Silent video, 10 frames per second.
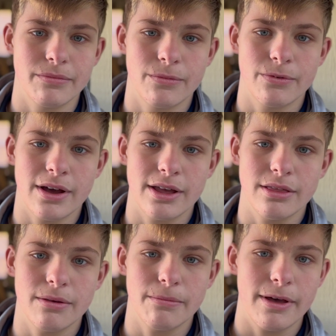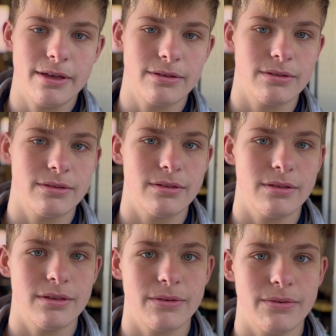find
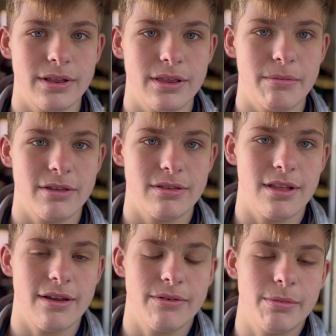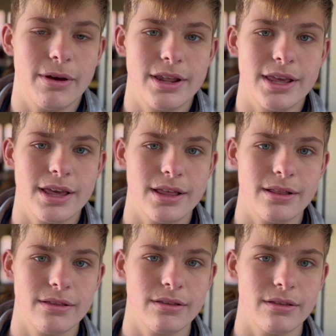the best in everybody
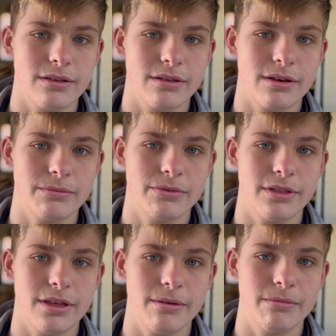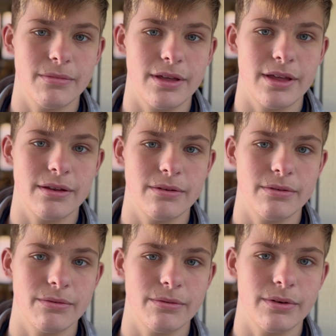and comfort them
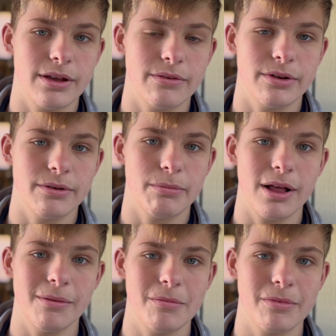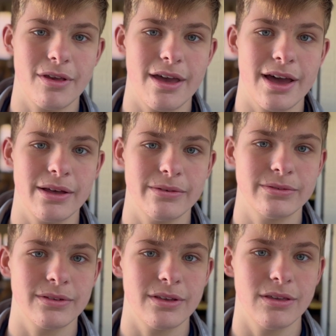in whatever problems they have,
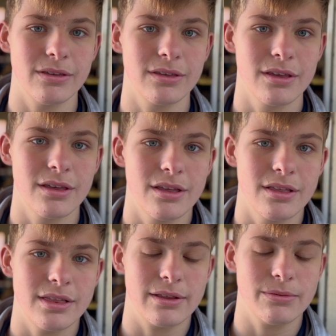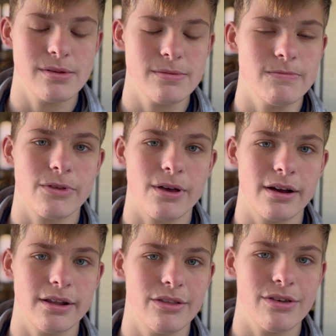because that's what
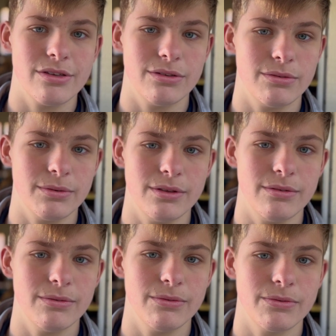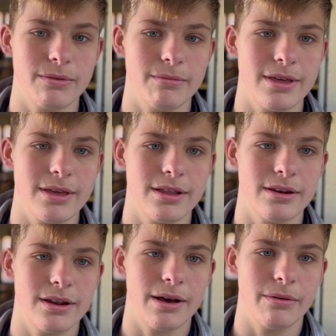God and Jesus would do for me,
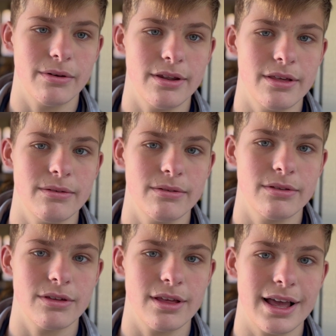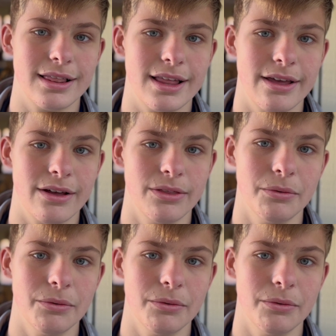and I want to shed that light on the